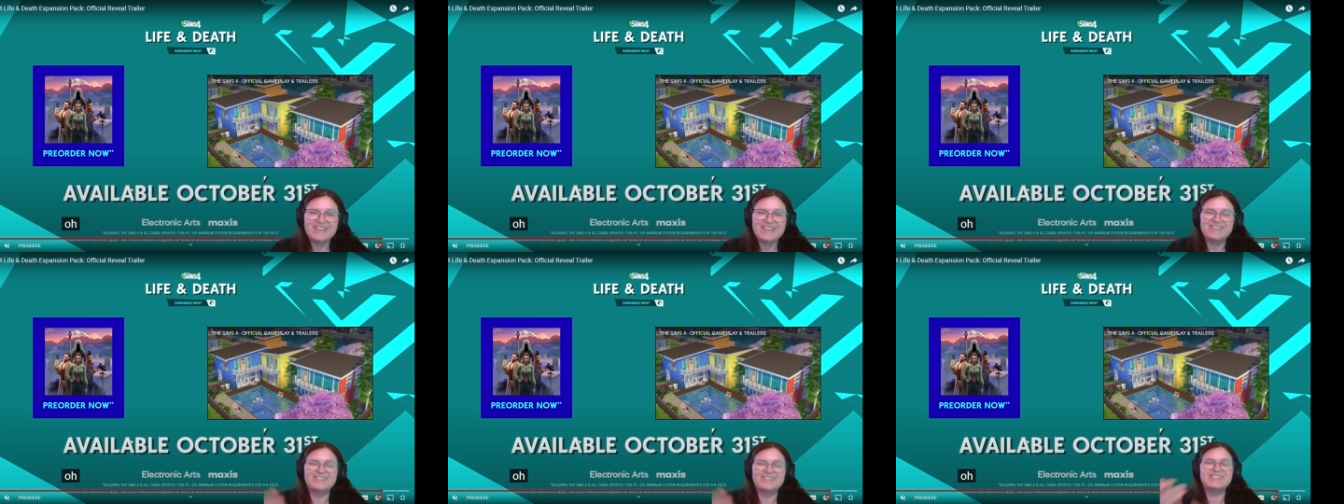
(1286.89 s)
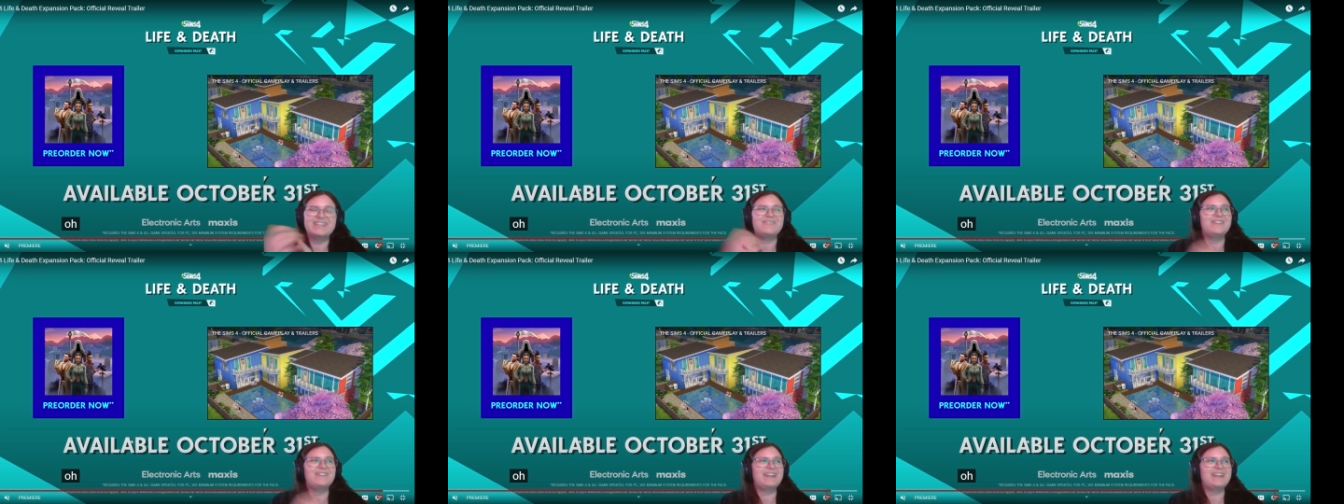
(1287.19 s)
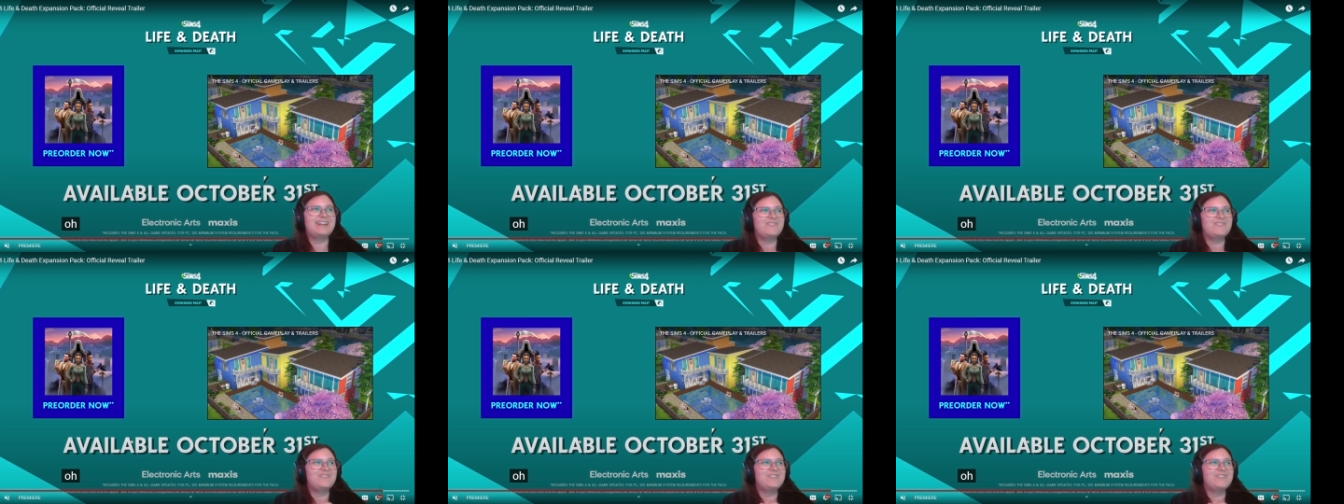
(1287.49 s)
Looks like we're
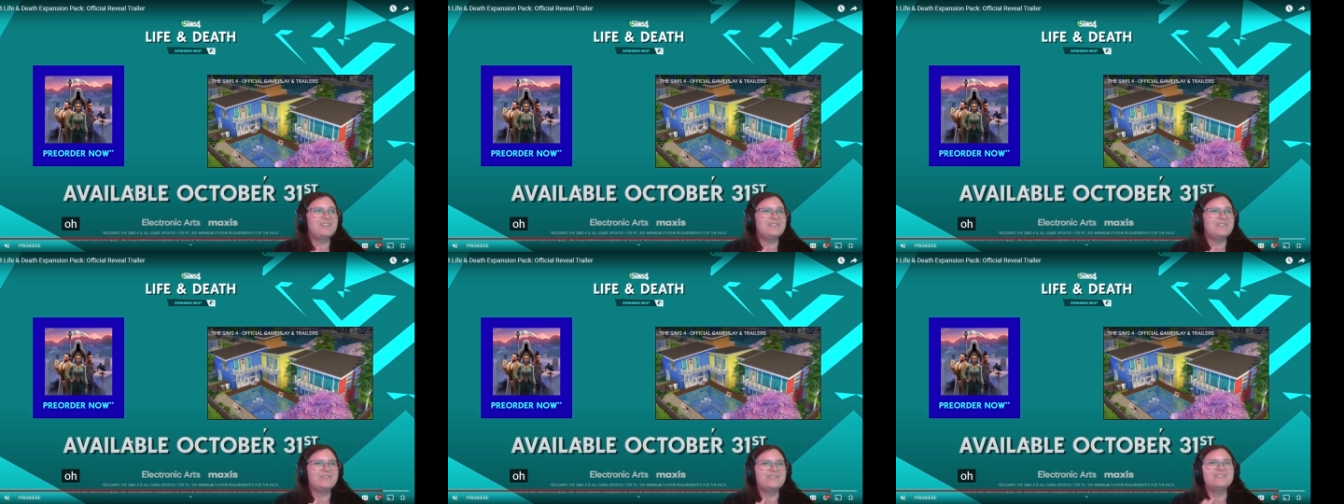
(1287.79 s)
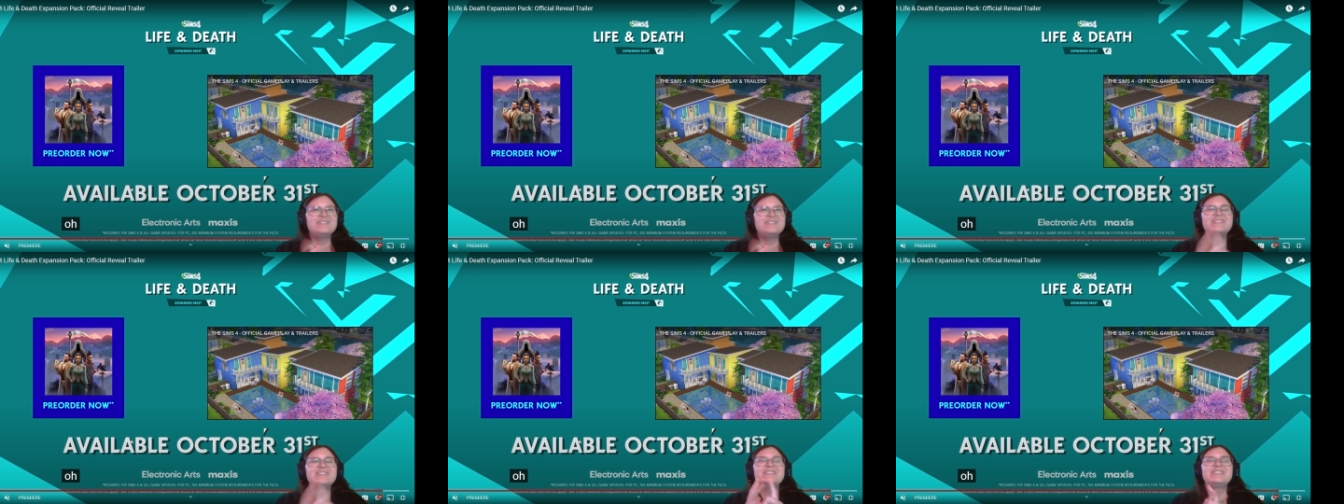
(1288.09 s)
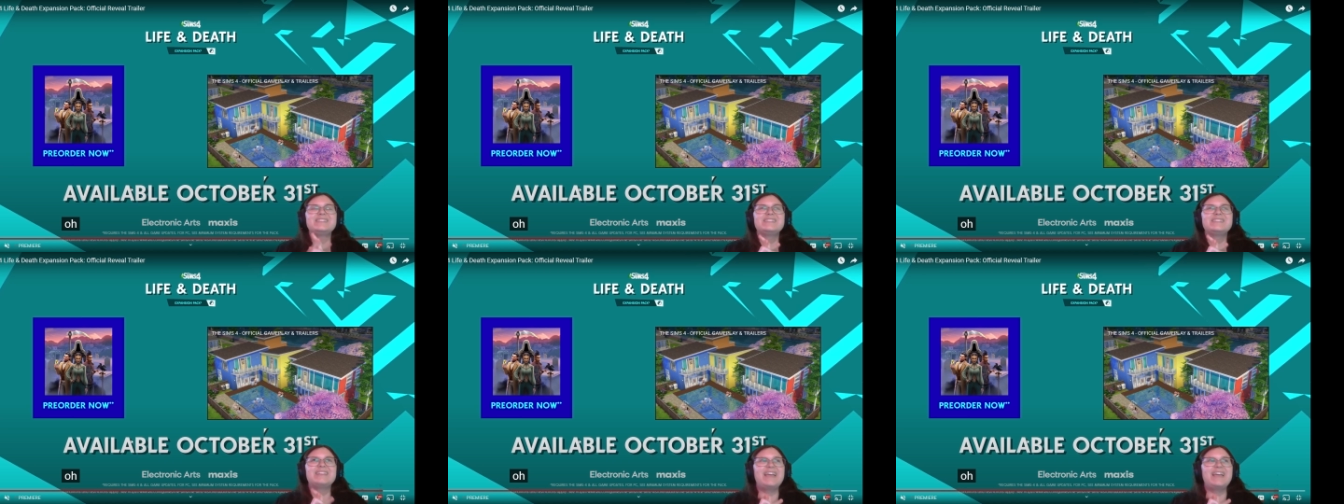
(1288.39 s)
getting
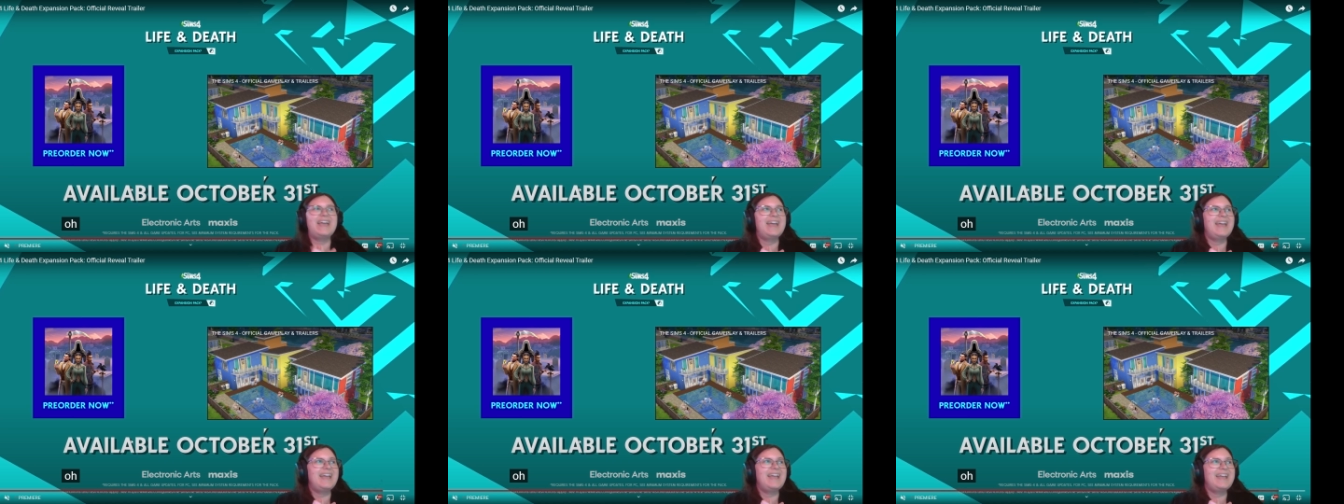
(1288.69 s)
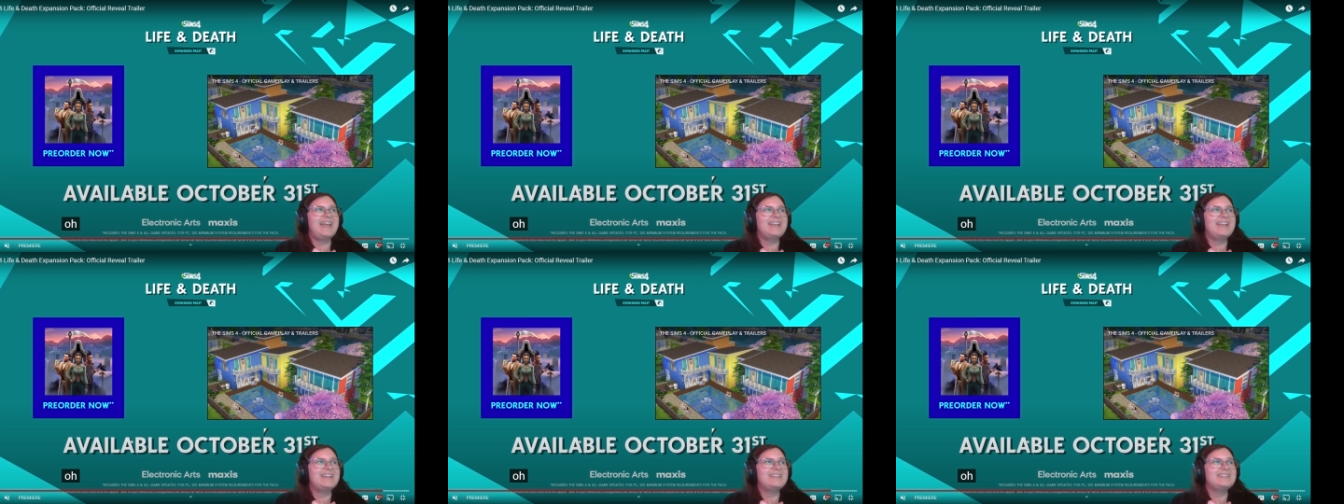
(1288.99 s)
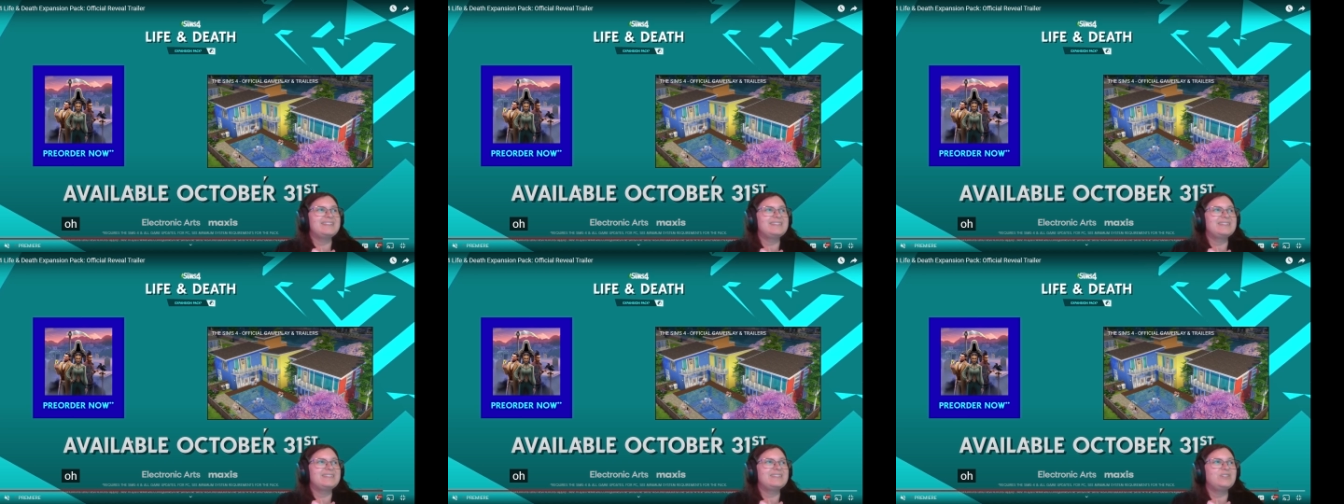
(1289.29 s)
funerals
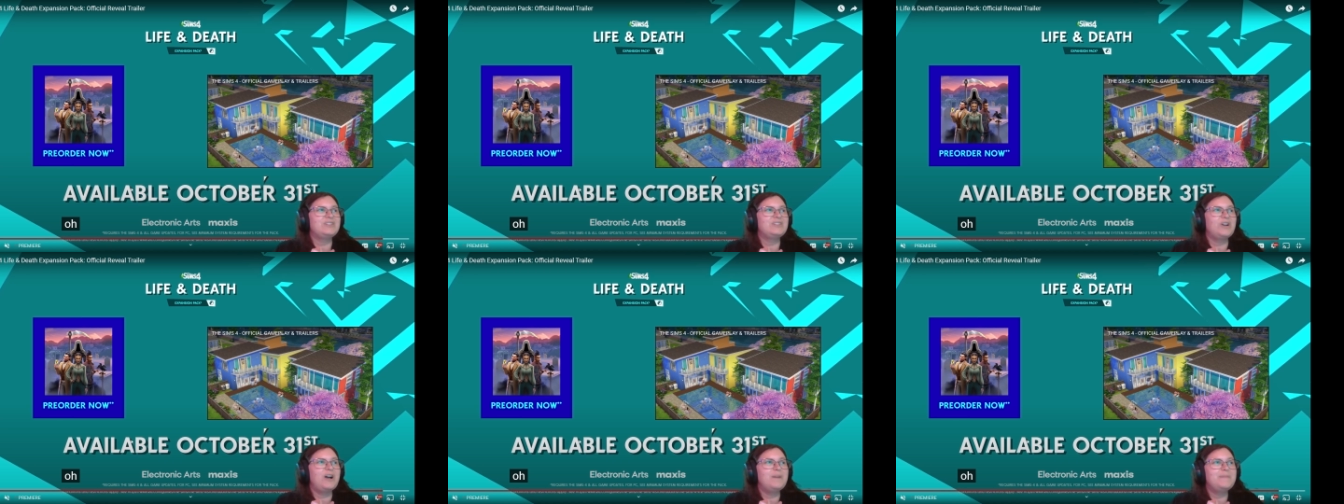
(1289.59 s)
and job